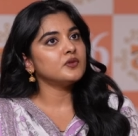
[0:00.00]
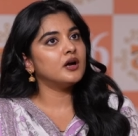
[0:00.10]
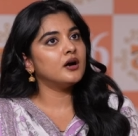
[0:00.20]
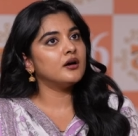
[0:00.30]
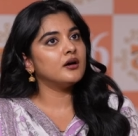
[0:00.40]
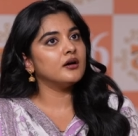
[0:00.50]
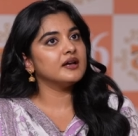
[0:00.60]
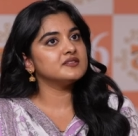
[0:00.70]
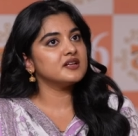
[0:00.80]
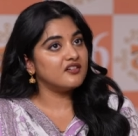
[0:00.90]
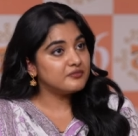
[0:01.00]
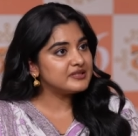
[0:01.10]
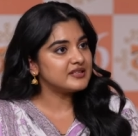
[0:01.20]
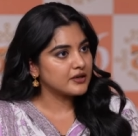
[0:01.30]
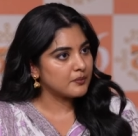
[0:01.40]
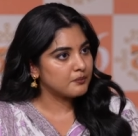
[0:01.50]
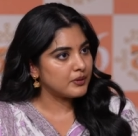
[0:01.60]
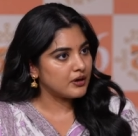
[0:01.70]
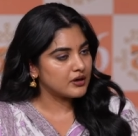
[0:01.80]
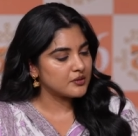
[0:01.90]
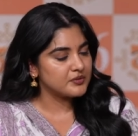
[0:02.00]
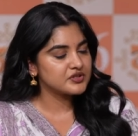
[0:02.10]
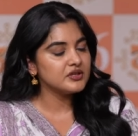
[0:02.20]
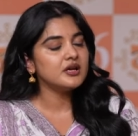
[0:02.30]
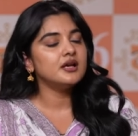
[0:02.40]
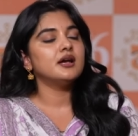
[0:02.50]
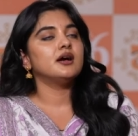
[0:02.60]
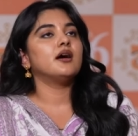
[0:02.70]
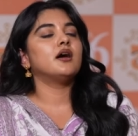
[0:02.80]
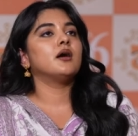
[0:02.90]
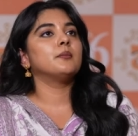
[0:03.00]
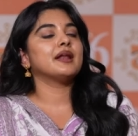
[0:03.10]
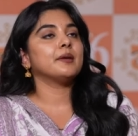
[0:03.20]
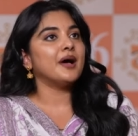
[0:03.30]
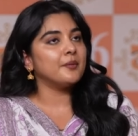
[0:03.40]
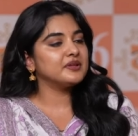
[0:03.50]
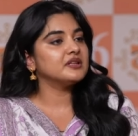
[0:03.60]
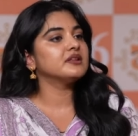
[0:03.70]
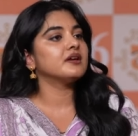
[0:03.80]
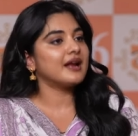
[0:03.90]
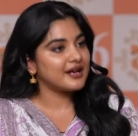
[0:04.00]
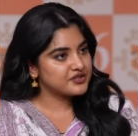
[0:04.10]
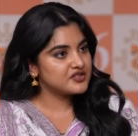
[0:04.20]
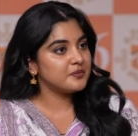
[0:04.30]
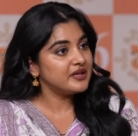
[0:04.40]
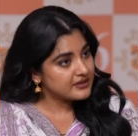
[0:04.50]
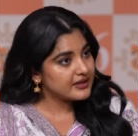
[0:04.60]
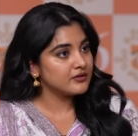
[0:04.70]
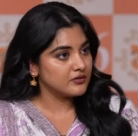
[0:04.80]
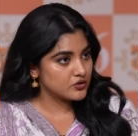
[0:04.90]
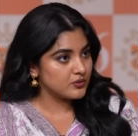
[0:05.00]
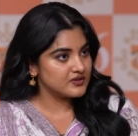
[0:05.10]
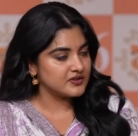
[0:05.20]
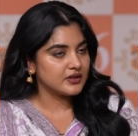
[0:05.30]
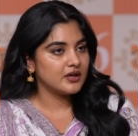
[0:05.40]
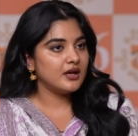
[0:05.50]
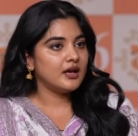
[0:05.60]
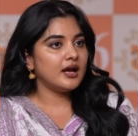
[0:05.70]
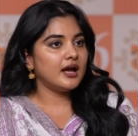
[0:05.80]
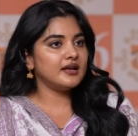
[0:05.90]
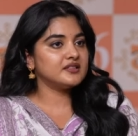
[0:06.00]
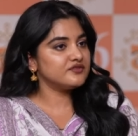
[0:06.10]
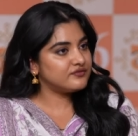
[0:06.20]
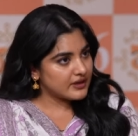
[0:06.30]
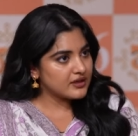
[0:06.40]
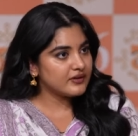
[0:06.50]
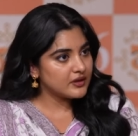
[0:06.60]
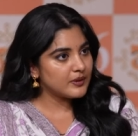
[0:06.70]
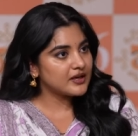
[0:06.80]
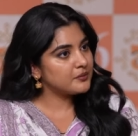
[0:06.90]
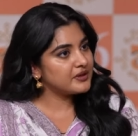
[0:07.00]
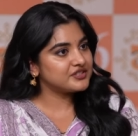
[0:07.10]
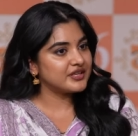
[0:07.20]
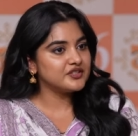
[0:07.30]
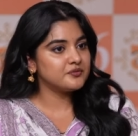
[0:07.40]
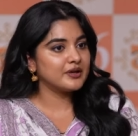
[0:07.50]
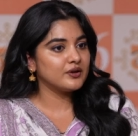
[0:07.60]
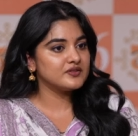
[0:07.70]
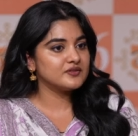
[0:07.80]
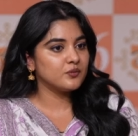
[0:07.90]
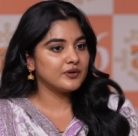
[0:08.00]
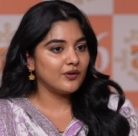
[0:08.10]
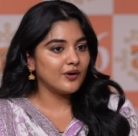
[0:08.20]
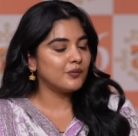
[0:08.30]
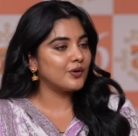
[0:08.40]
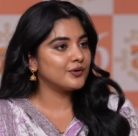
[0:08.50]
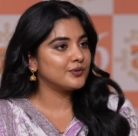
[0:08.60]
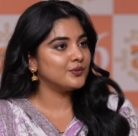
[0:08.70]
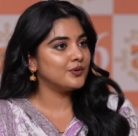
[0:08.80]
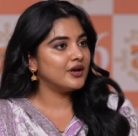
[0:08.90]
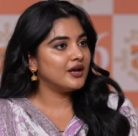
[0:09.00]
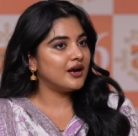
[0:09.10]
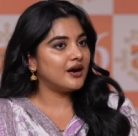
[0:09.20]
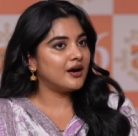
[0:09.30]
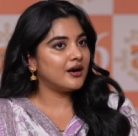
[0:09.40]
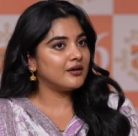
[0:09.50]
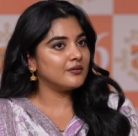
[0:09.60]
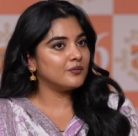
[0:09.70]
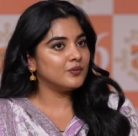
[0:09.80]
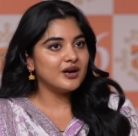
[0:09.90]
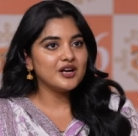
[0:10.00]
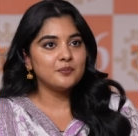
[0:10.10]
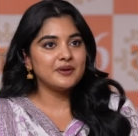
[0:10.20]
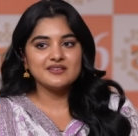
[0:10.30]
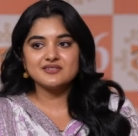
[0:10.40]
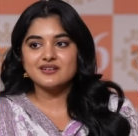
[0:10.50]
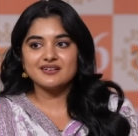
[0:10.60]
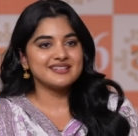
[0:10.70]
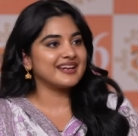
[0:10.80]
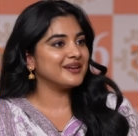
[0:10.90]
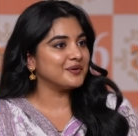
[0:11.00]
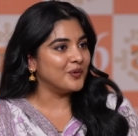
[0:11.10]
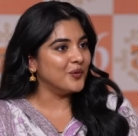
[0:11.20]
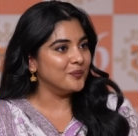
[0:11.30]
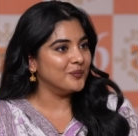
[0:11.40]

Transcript: uh, it's a government set up uh, commission, um, and I'm happy that there are actions being taken towards it. It's a very, very welcoming change because we all want to, uh, workplace is our second home.